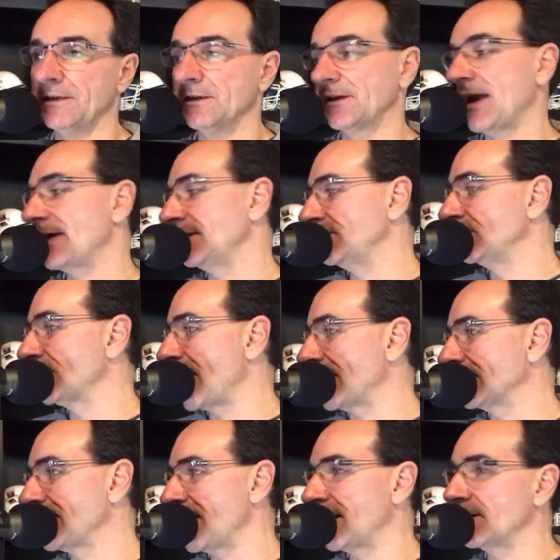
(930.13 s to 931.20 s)
Can he do that
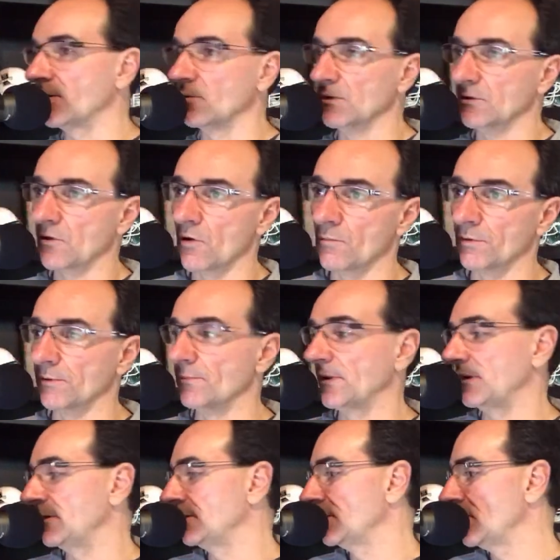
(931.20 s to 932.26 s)
again, or will Coburn
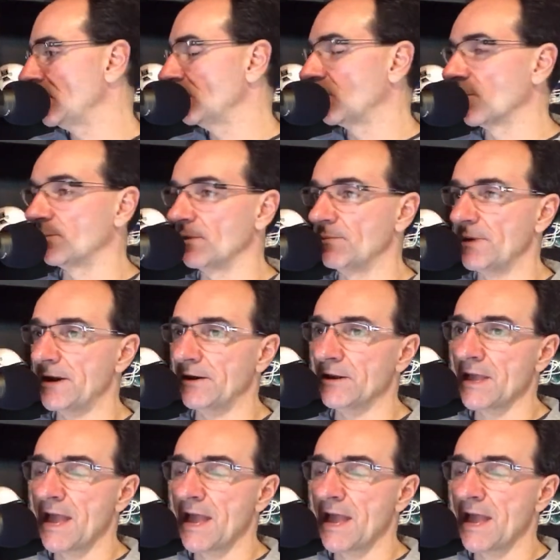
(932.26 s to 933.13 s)
be more prepared?